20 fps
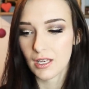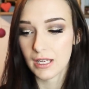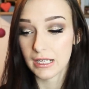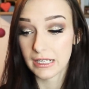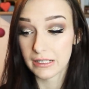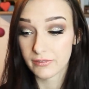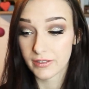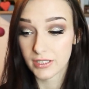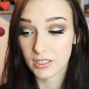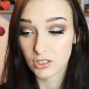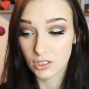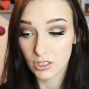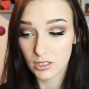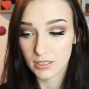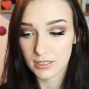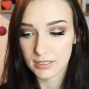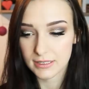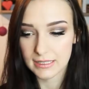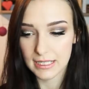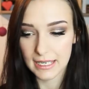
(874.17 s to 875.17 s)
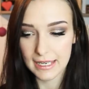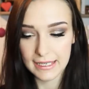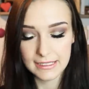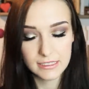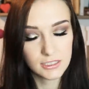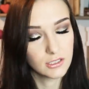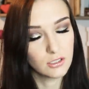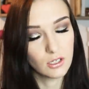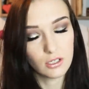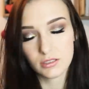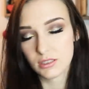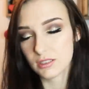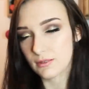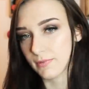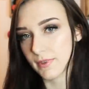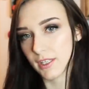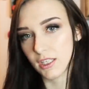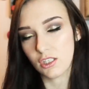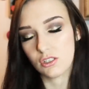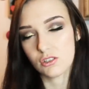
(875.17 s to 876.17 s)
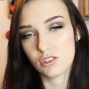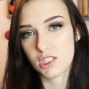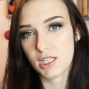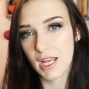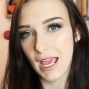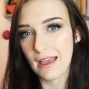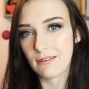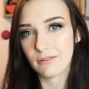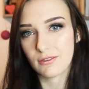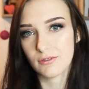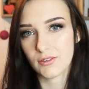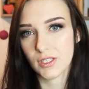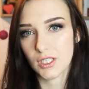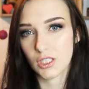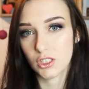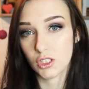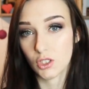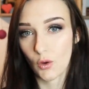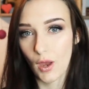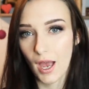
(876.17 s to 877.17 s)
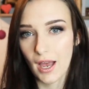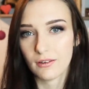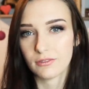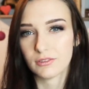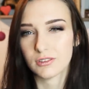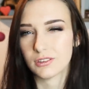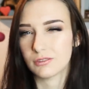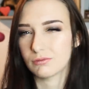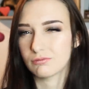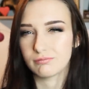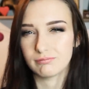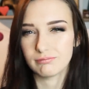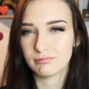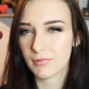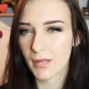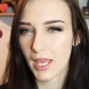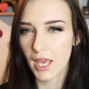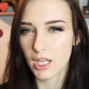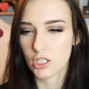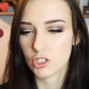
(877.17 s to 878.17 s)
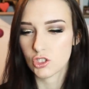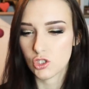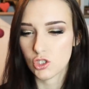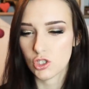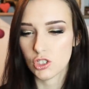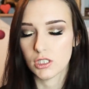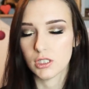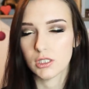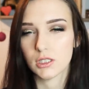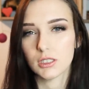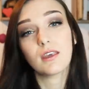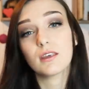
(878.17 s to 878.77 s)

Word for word: And if it does, it's not something you should ever feel you have to endure.